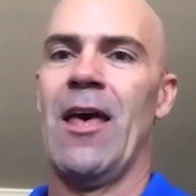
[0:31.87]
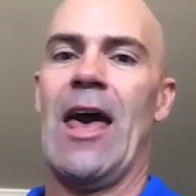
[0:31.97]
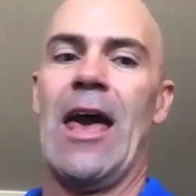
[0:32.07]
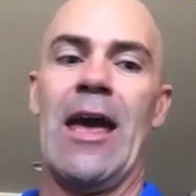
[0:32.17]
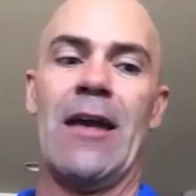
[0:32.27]

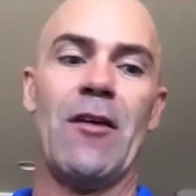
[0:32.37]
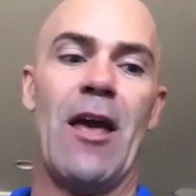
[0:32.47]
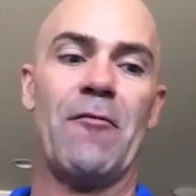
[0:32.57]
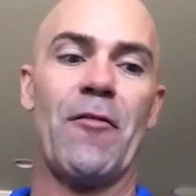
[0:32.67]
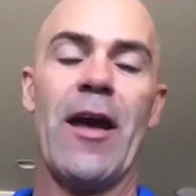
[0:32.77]

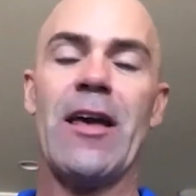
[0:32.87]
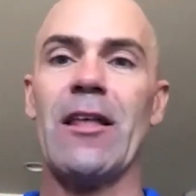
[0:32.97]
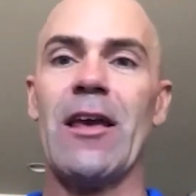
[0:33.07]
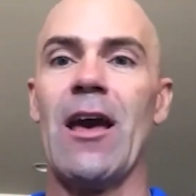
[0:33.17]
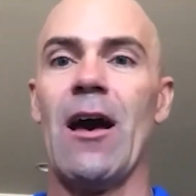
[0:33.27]
And
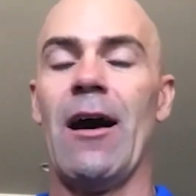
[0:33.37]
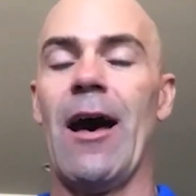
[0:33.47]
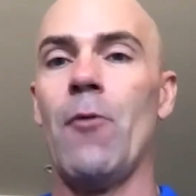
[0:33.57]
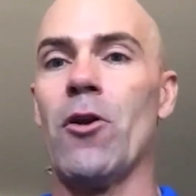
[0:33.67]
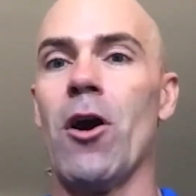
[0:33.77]
frankly,
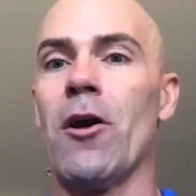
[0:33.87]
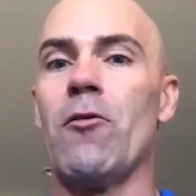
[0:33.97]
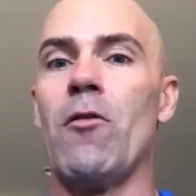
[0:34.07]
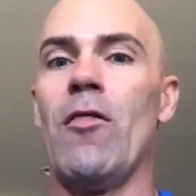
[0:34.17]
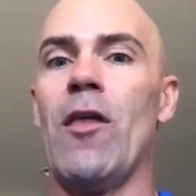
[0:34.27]
I would argue
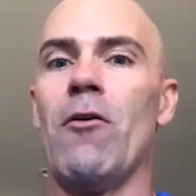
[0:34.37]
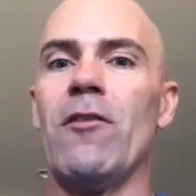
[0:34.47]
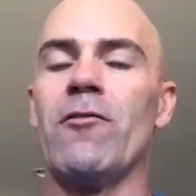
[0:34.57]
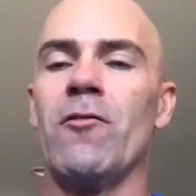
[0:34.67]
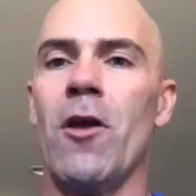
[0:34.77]
that there
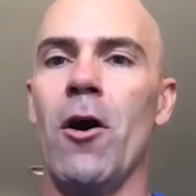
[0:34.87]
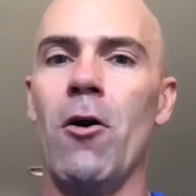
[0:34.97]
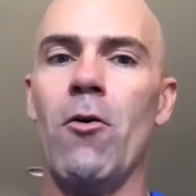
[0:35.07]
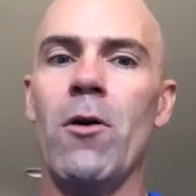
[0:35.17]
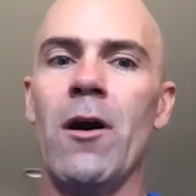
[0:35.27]
is
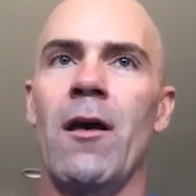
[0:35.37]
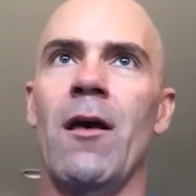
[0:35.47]
no